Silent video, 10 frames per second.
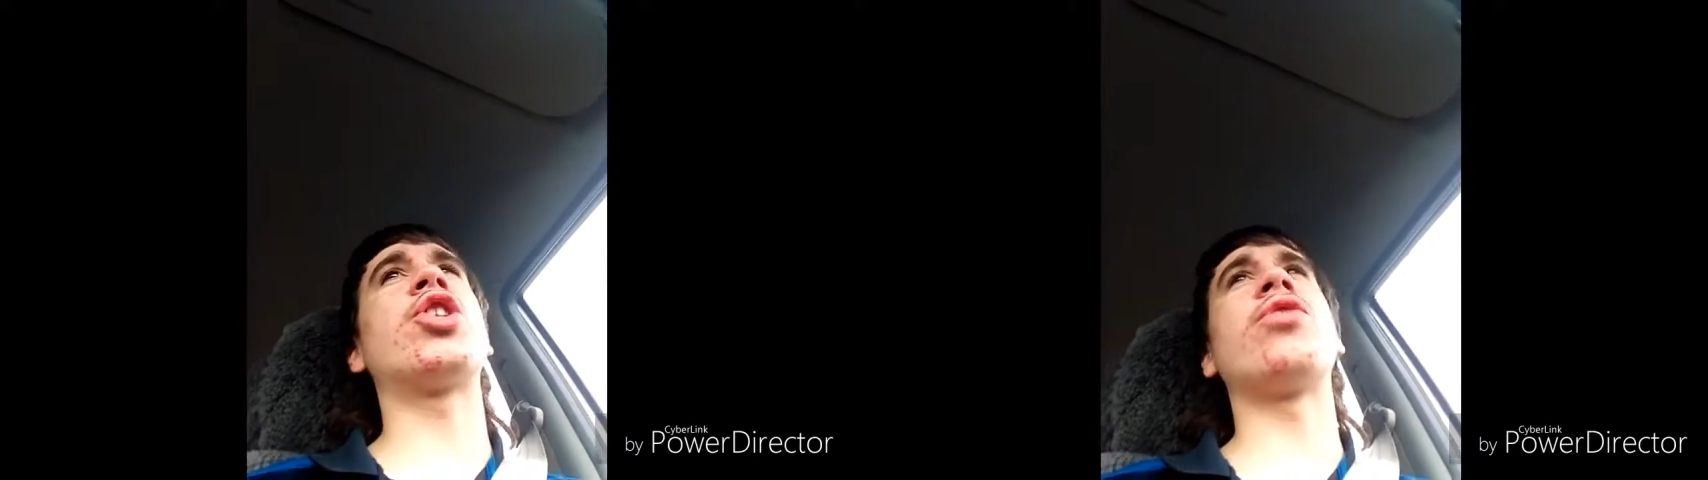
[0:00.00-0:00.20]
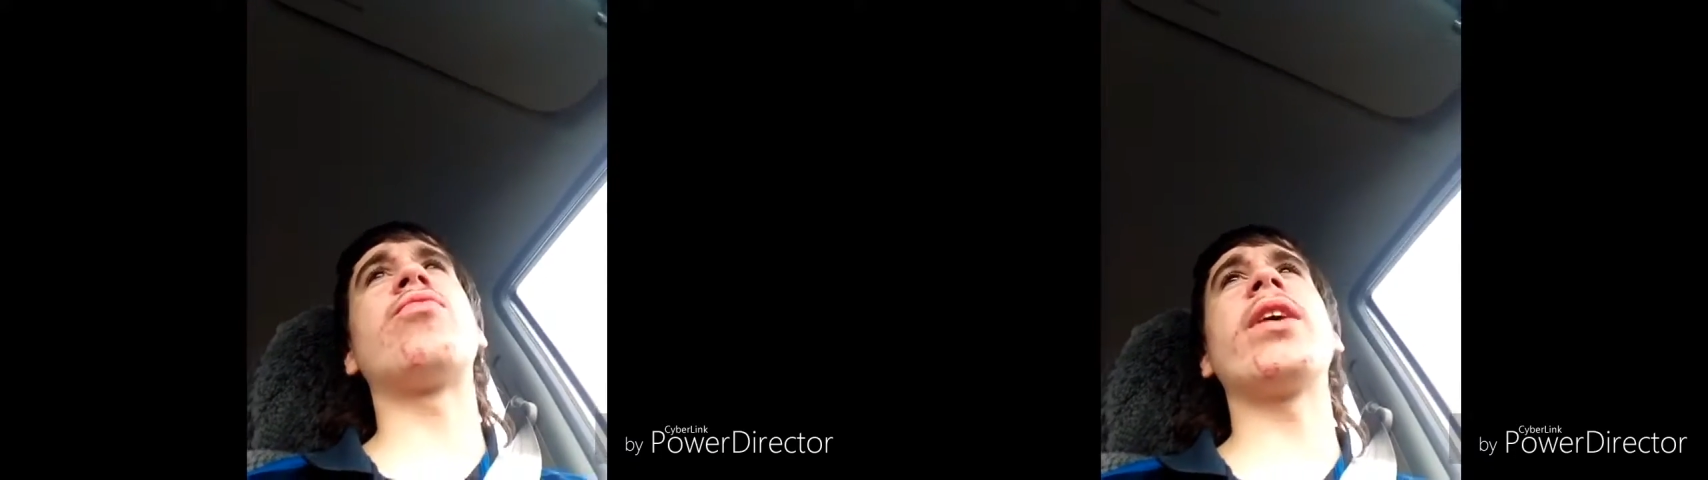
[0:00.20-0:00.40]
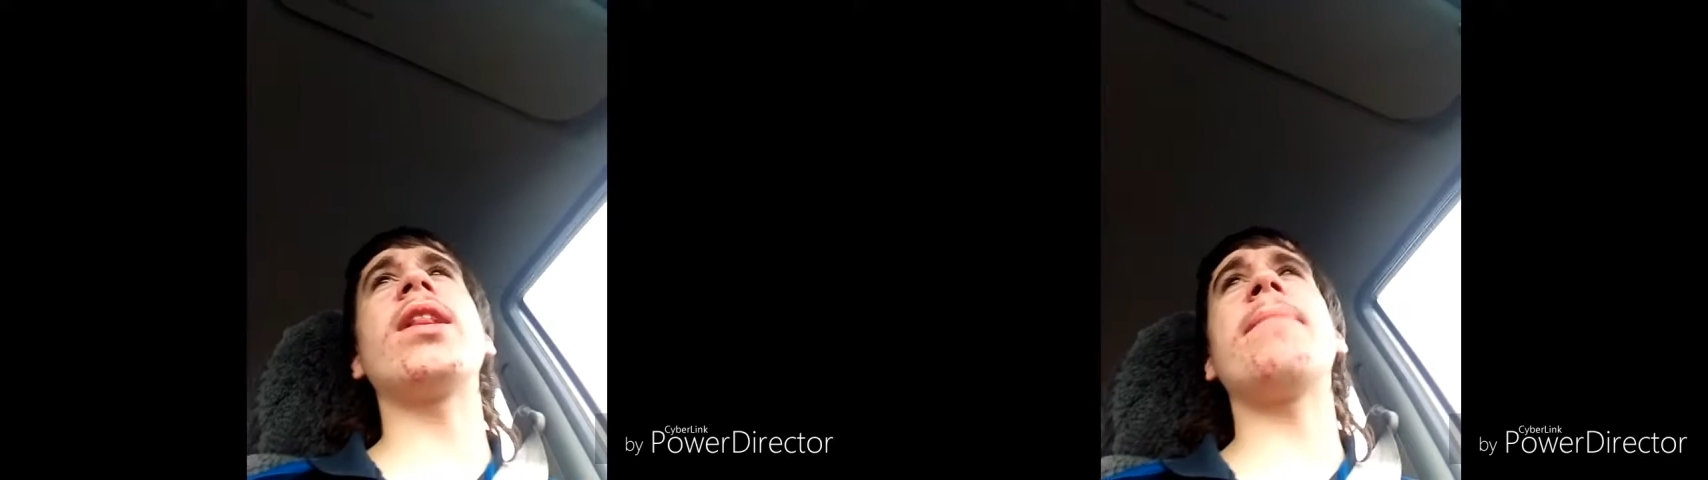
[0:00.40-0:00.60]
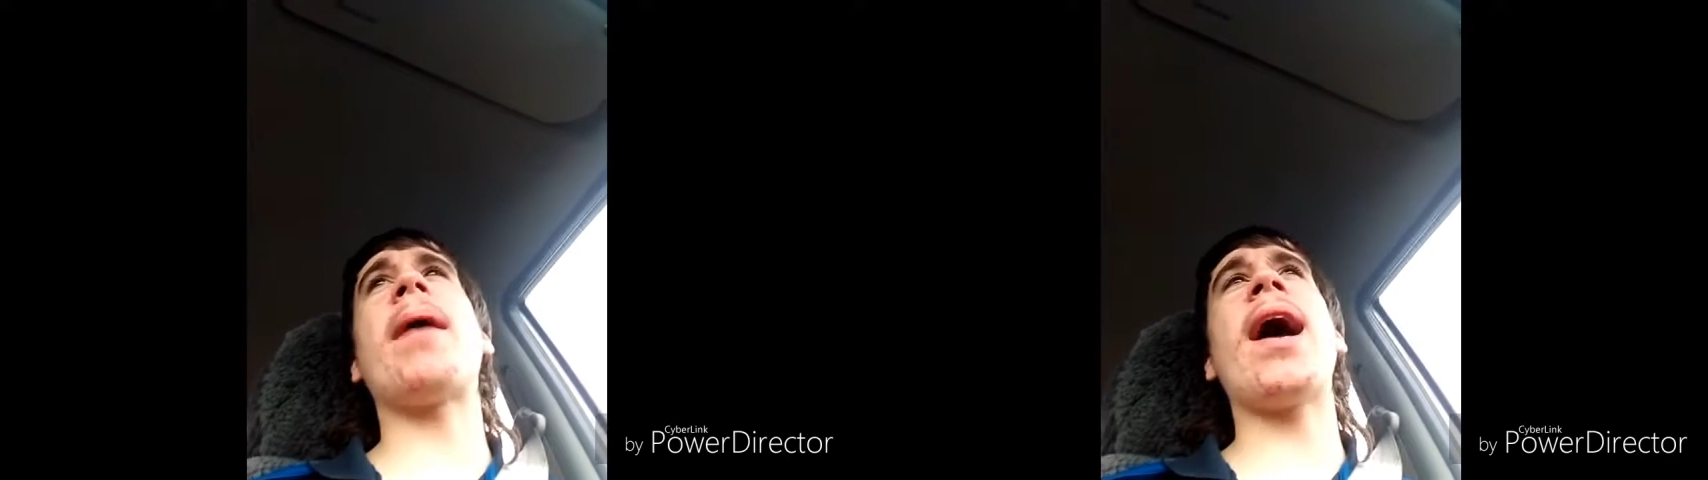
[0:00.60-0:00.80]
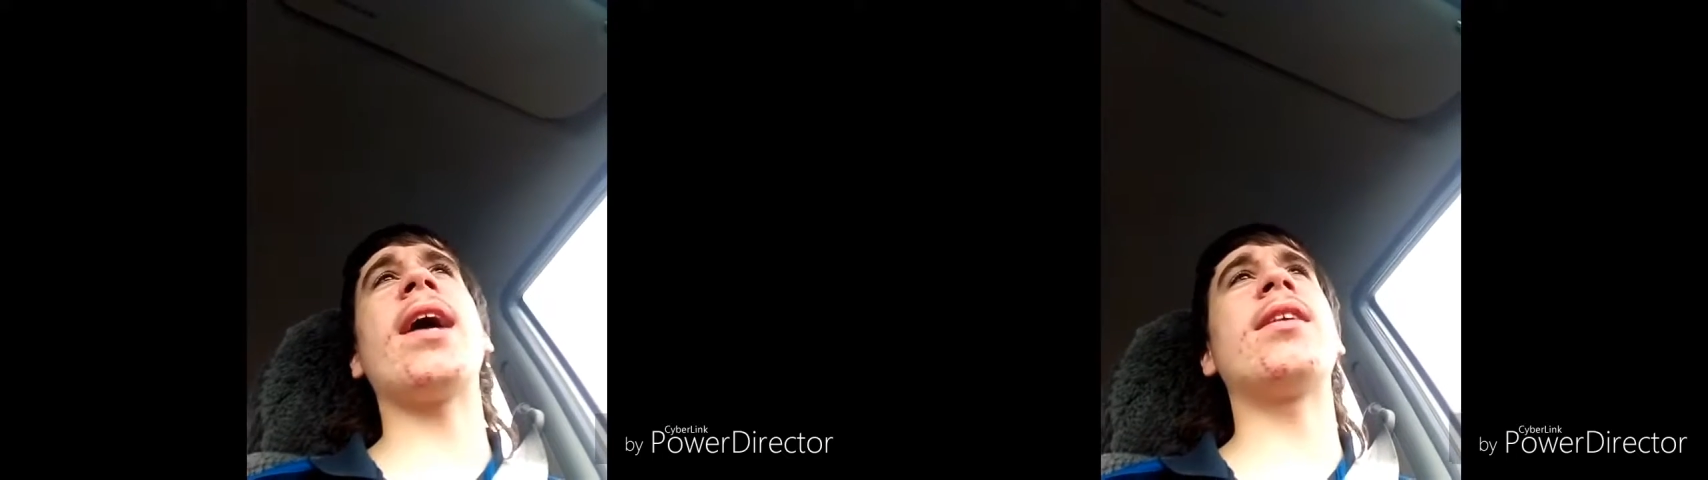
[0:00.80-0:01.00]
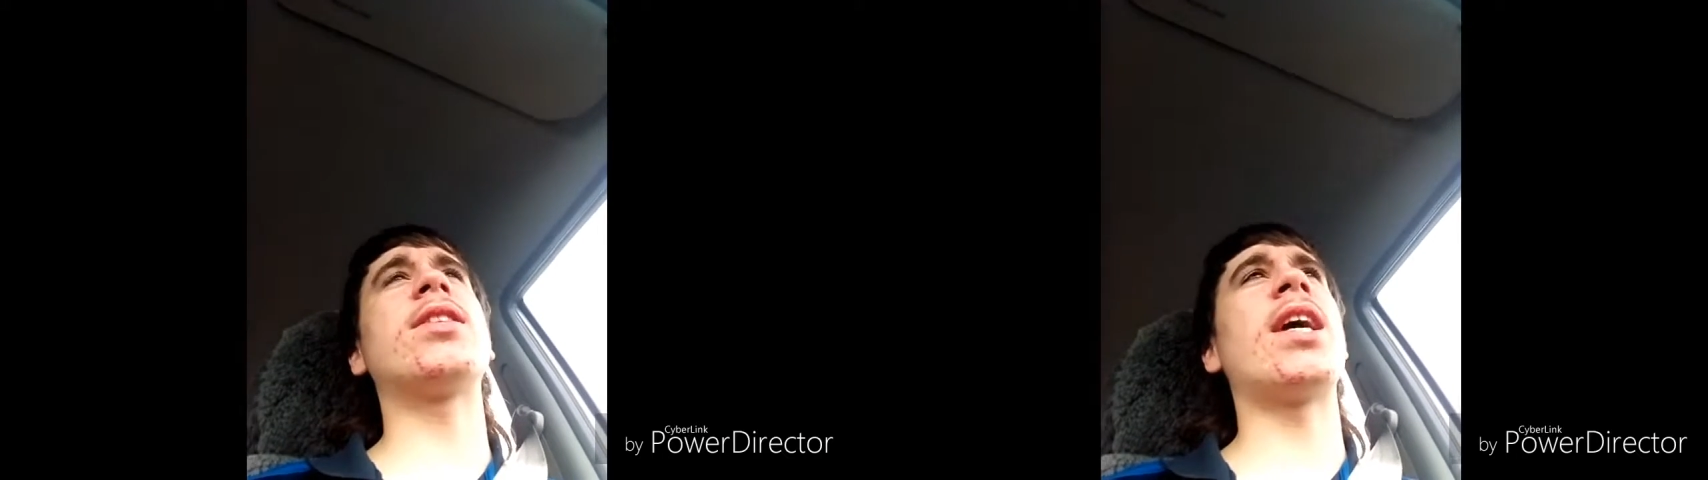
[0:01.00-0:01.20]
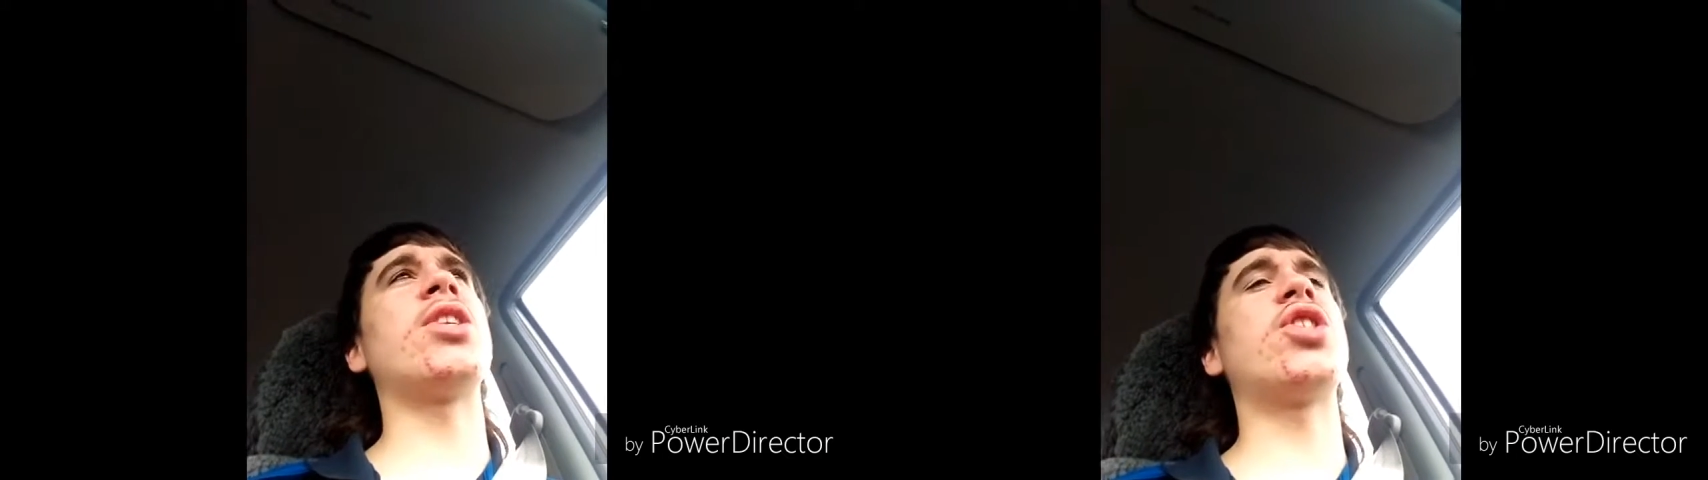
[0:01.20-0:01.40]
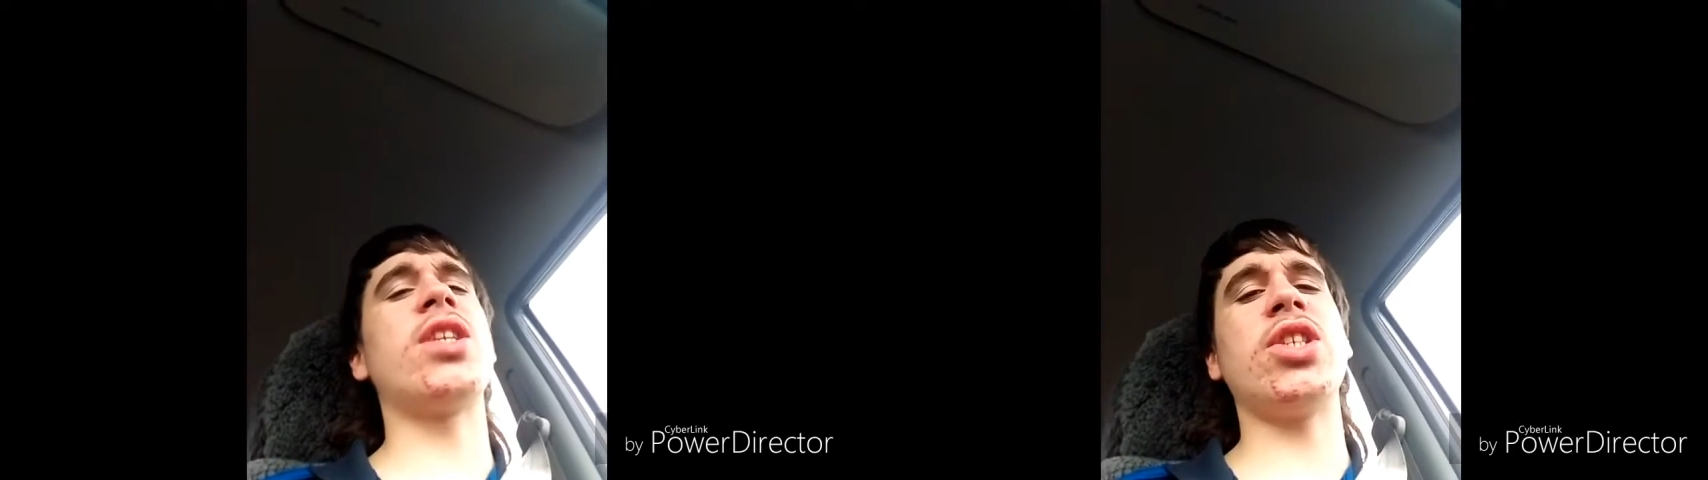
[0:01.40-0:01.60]
I should have really paid
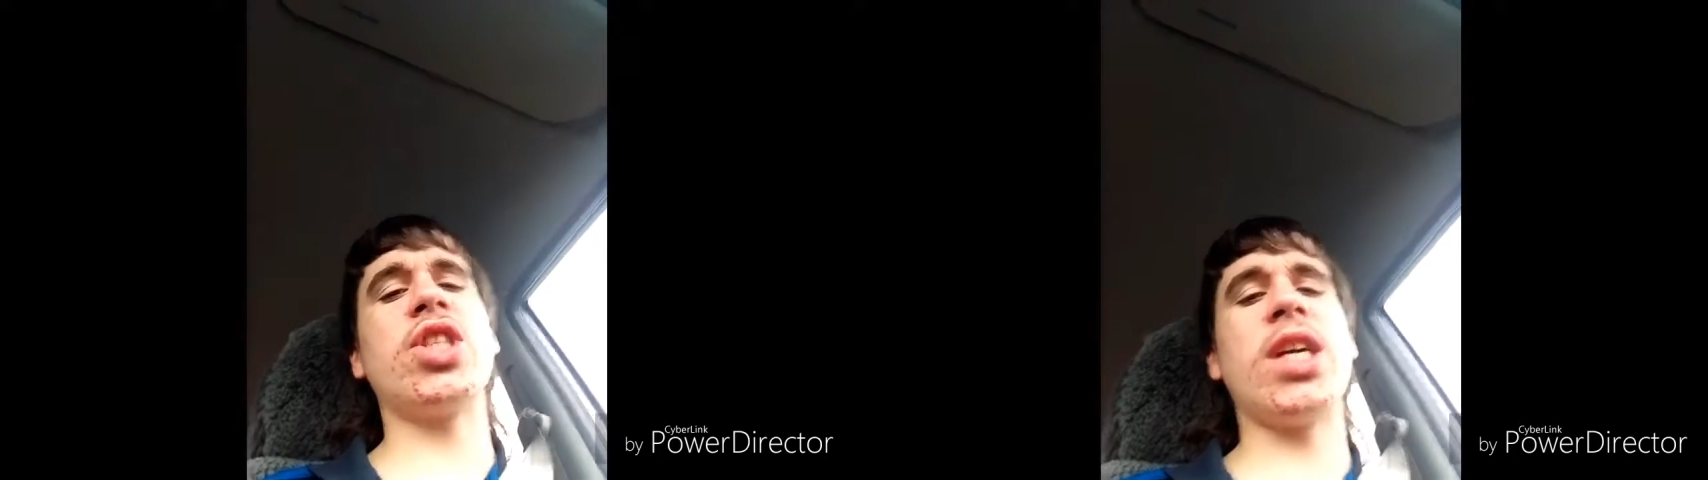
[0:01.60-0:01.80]
attention in